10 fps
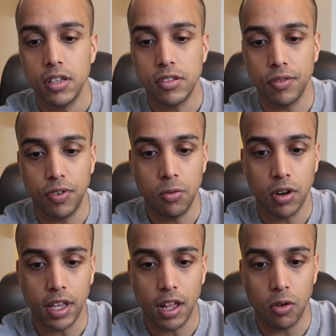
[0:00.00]
So if you
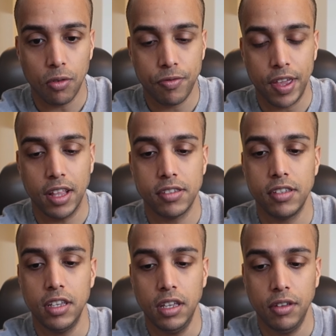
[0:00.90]
want to get all
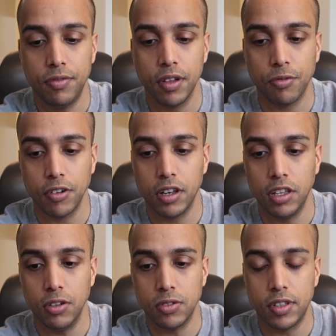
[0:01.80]
fancy, feel free to
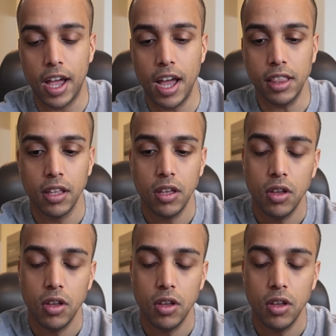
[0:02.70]
use that.